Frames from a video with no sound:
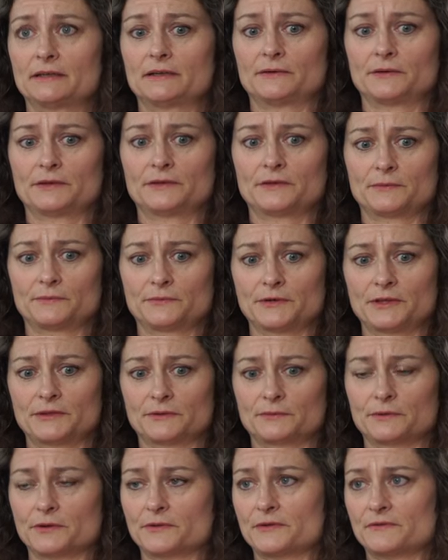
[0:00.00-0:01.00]
you know, the, with the
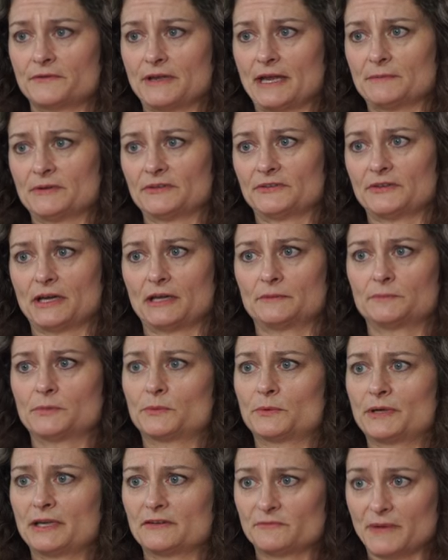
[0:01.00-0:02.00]
growth of Amazon,
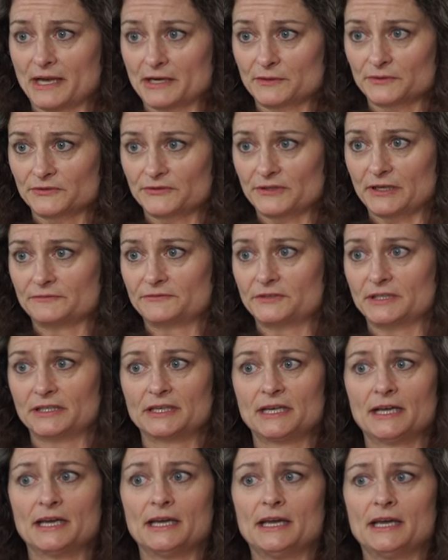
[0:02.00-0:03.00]
but we have Microsoft. And,
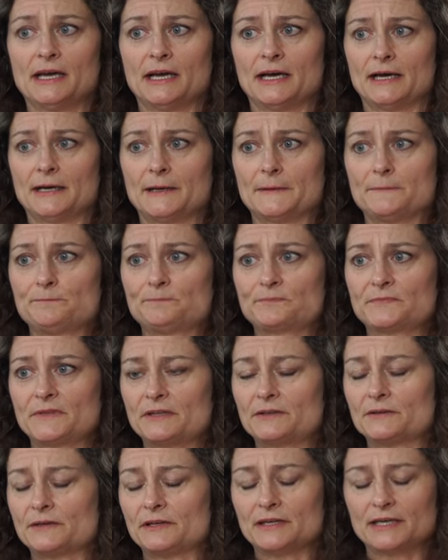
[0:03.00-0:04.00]
um,
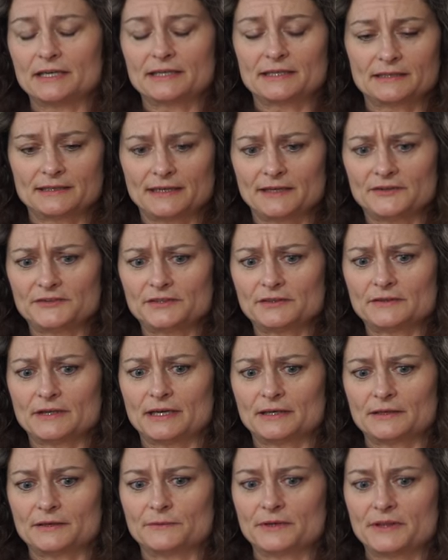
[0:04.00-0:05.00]
you know, I, I get asked a
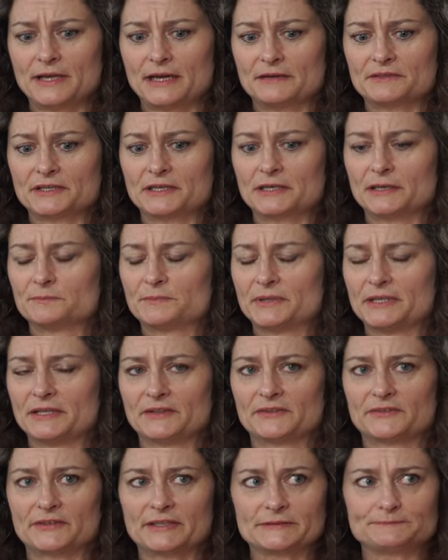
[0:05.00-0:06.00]
lot with having
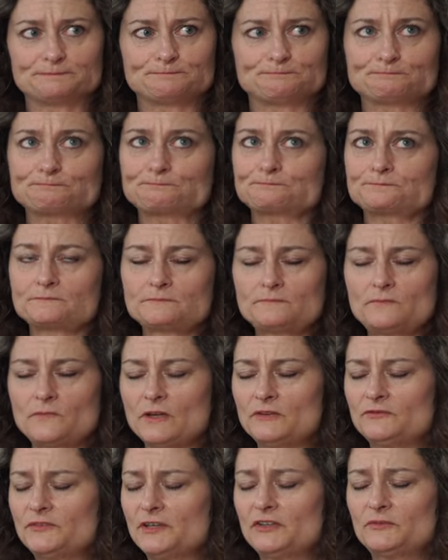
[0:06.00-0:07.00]
companies like
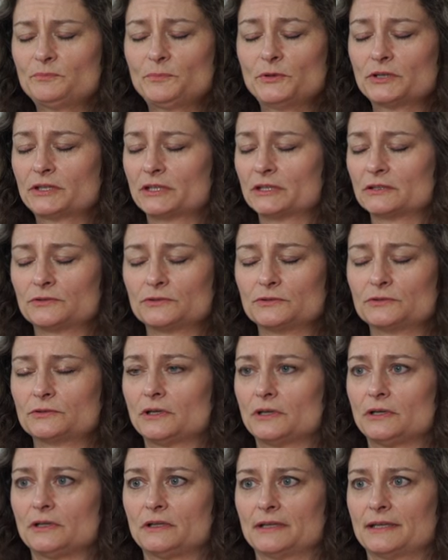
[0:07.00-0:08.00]
Facebook and
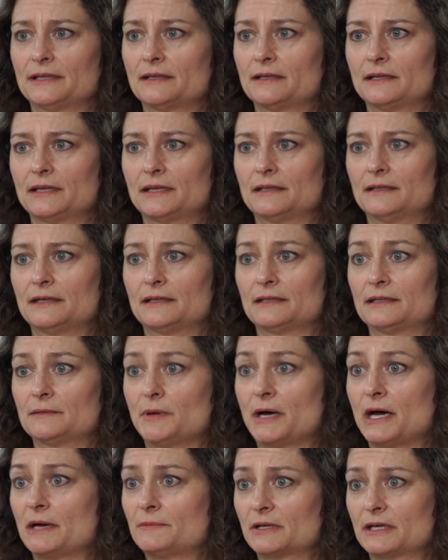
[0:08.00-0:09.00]
Google and, and
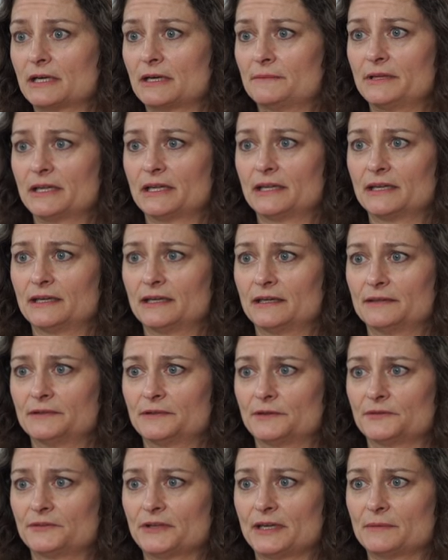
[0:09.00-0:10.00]
Alibaba coming in,
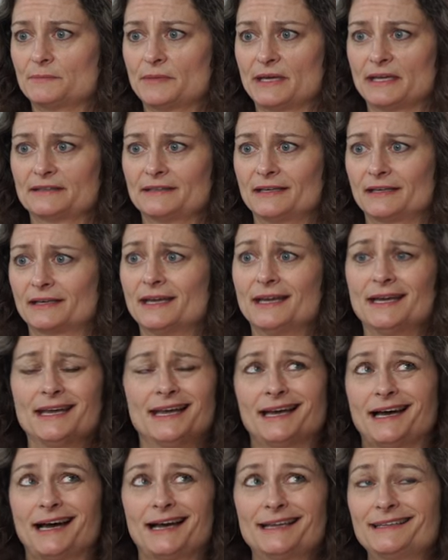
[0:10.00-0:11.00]
you know, is that a bad thing?
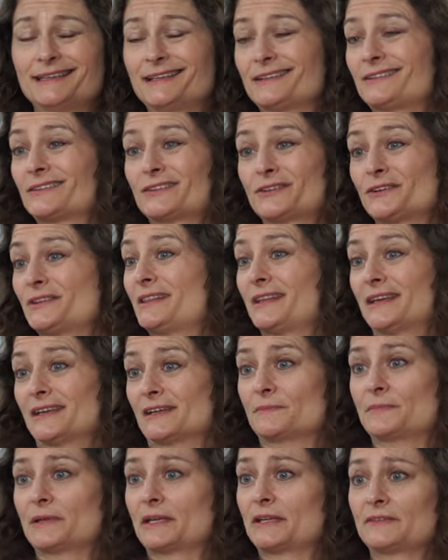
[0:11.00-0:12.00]
I think it's a good
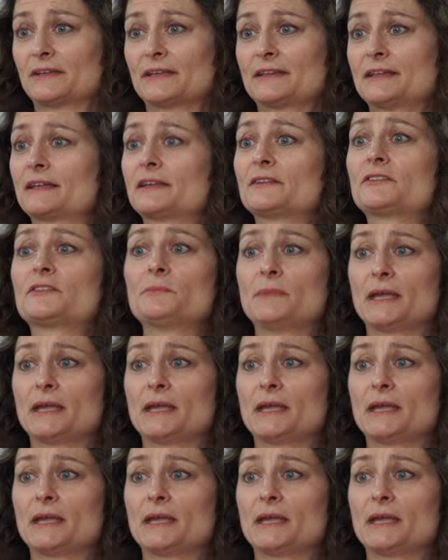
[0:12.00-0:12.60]
thing, because I think it's